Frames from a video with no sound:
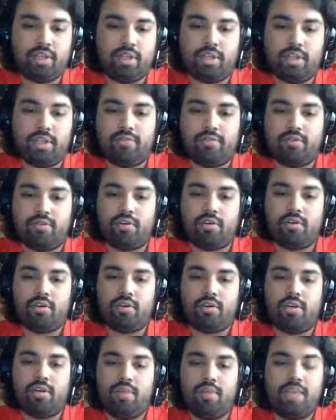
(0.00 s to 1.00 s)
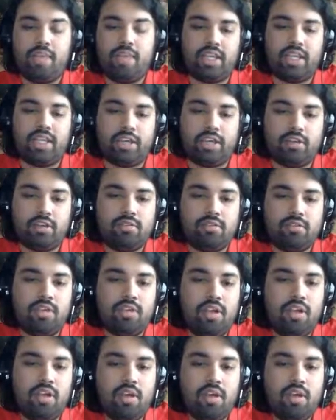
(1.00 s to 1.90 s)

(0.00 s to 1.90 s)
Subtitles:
did for many years.